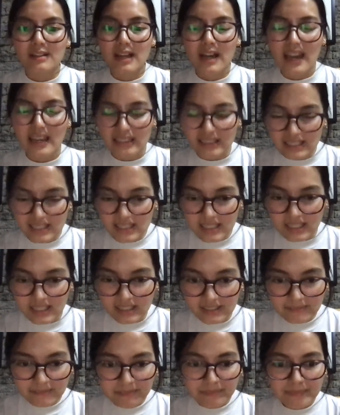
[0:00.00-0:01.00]
idea.
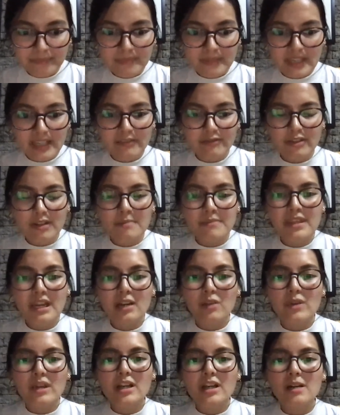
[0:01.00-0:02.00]
And from
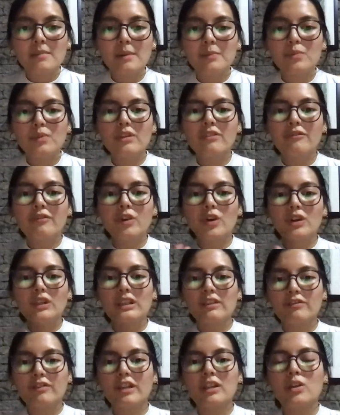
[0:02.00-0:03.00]
there, we come up with 4
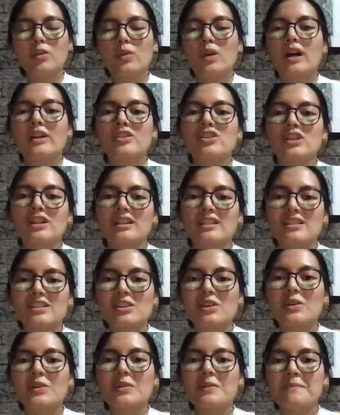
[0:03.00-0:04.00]
different quadrants.
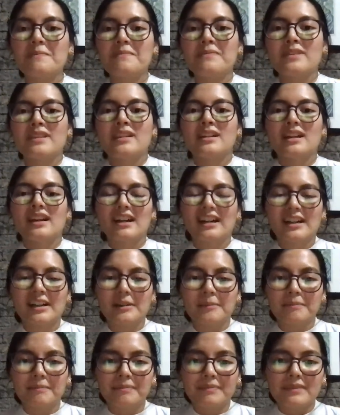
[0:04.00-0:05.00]
So,
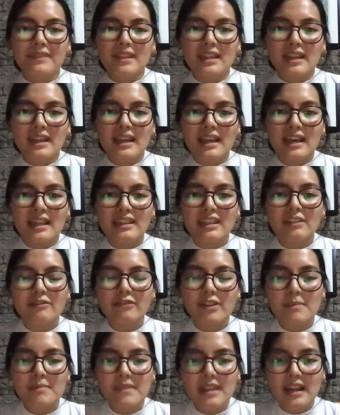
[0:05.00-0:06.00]
and then
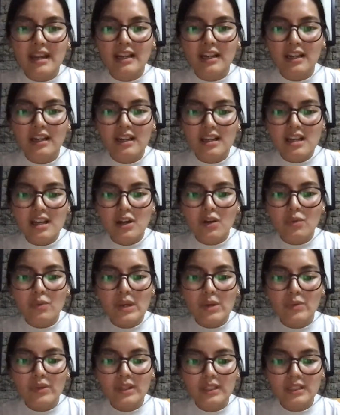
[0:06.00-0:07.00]
from there,
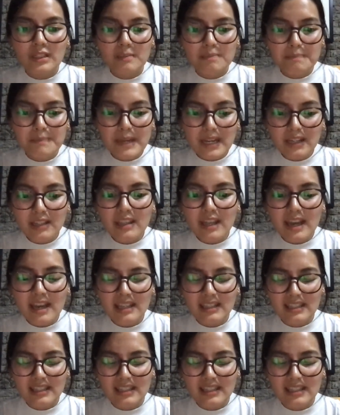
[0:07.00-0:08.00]
we would pick the
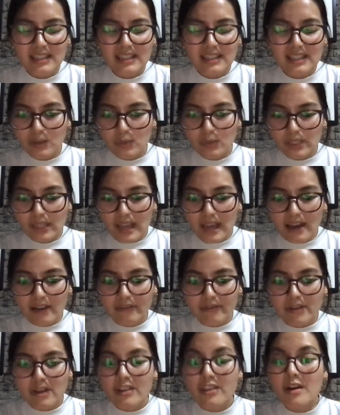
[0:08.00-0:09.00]
idea that would
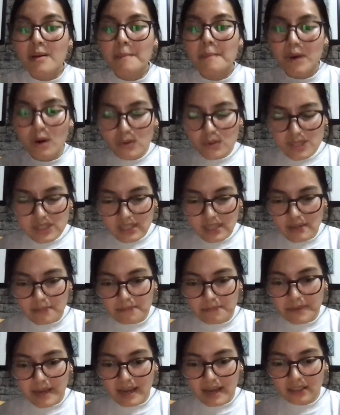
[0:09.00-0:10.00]
have the most
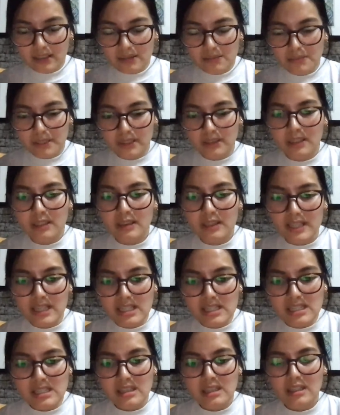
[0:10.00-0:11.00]
impact, but the
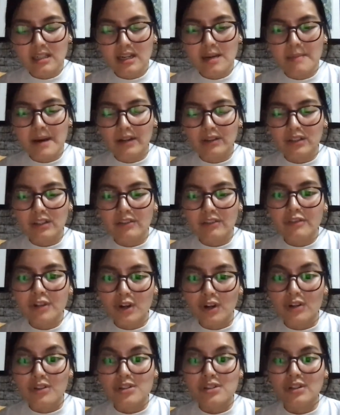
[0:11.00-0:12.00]
least amount of
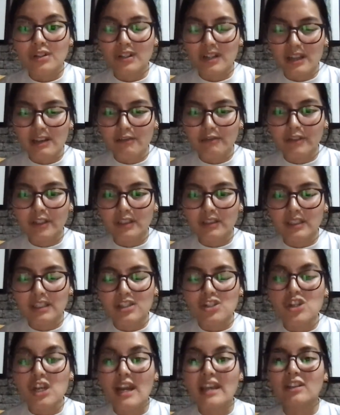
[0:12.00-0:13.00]
cost or effort in
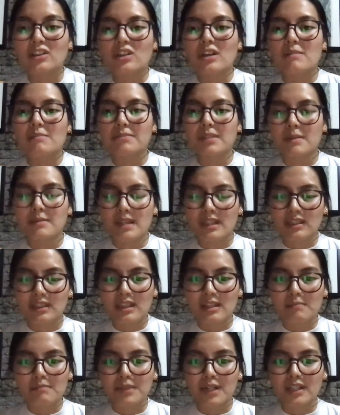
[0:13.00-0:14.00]
trying to implement
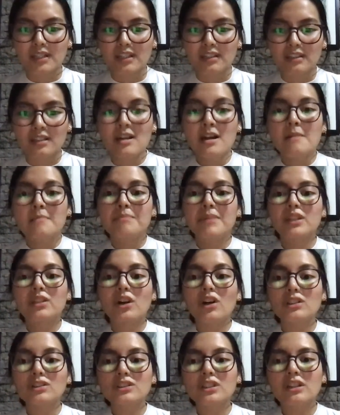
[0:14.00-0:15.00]
that product. But
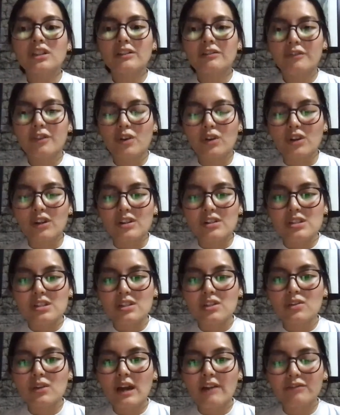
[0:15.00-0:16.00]
also, of course,
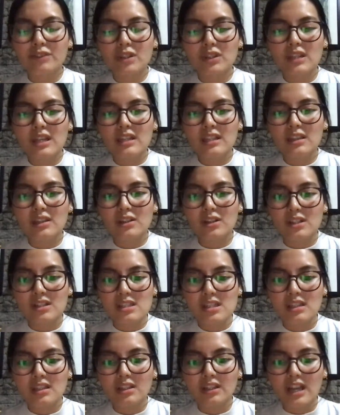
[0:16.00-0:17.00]
you have to take into
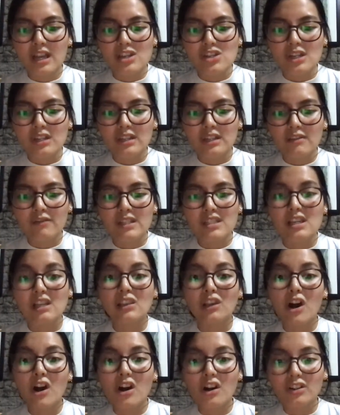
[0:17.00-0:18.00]
consideration if it's a
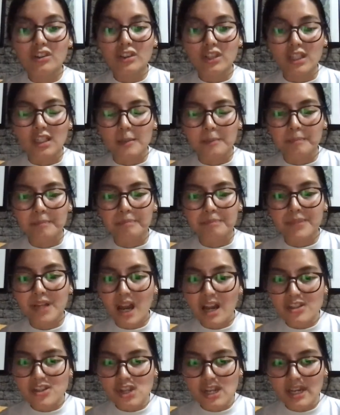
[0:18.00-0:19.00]
long-term
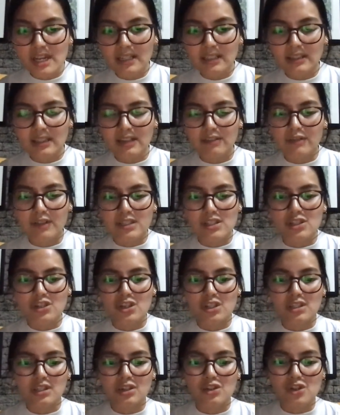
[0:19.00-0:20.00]
project, if it's
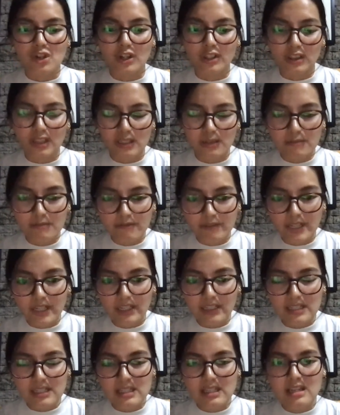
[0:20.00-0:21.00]
just a short-term
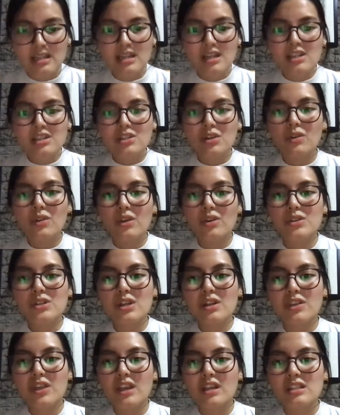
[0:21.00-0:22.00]
fix. So those are
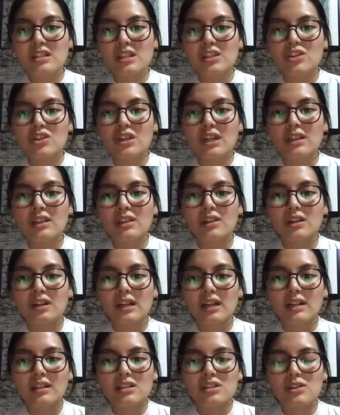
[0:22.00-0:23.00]
things that you can look
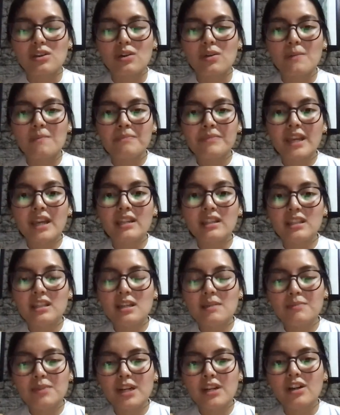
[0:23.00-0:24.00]
at. So idea
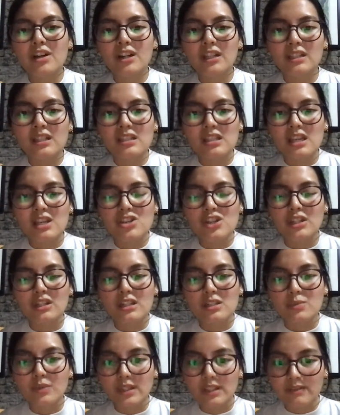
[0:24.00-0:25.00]
prioritization
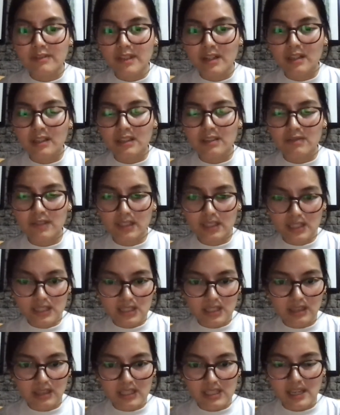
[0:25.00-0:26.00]
is one of the activities
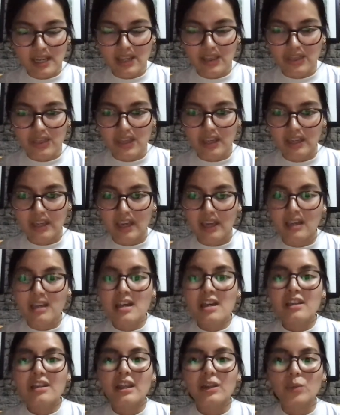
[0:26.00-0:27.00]
in design thinking
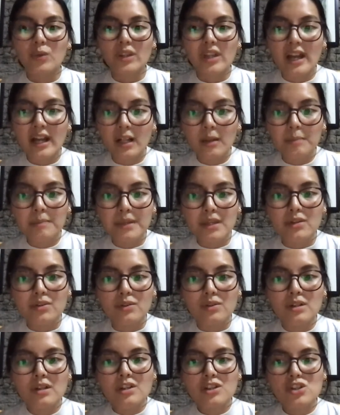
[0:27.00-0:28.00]
that would help
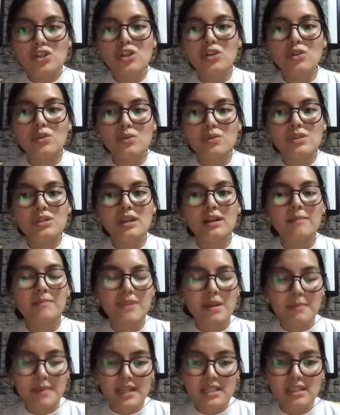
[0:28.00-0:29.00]
you choose
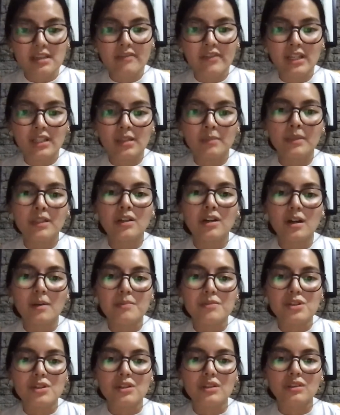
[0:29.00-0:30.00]
the best available
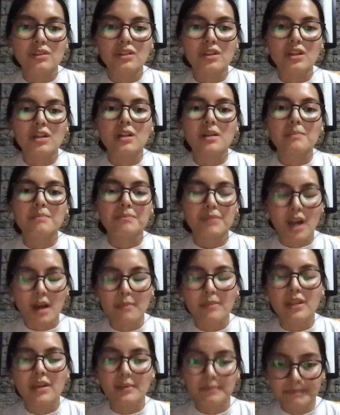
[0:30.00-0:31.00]
option to your
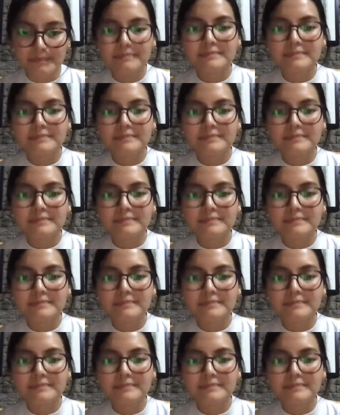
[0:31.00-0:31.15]
problem.